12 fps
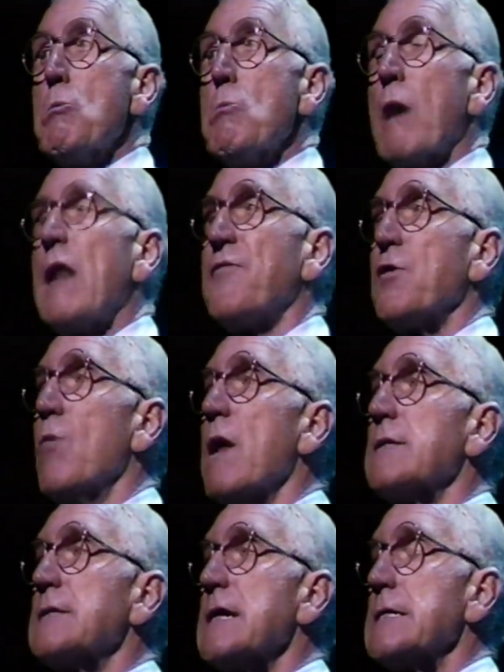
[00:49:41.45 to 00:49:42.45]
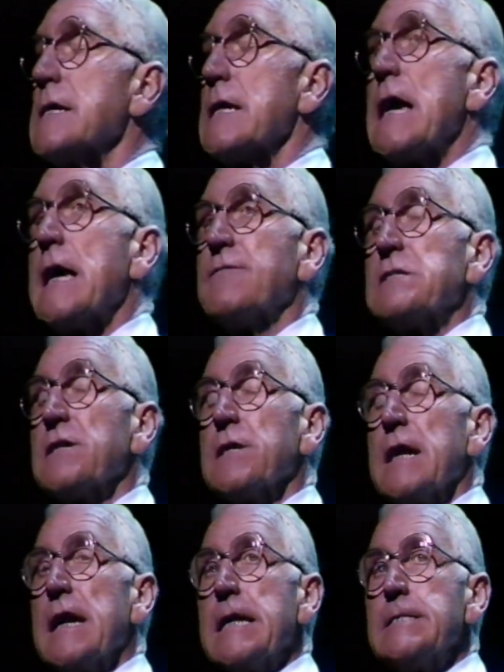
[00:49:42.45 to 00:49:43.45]
Well, if you want to take your lives in
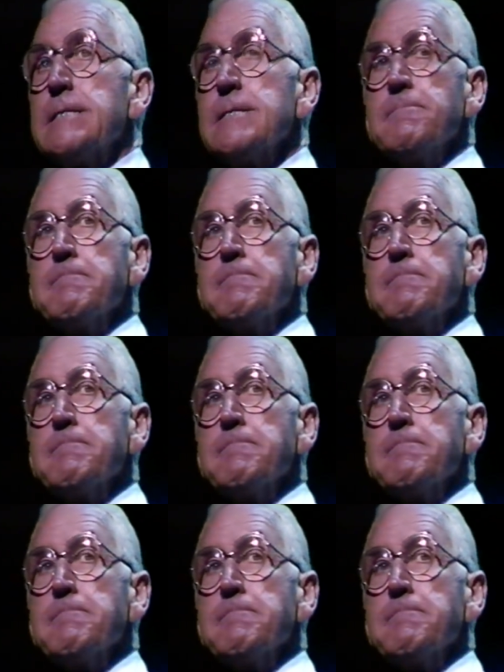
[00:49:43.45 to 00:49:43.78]
your hands,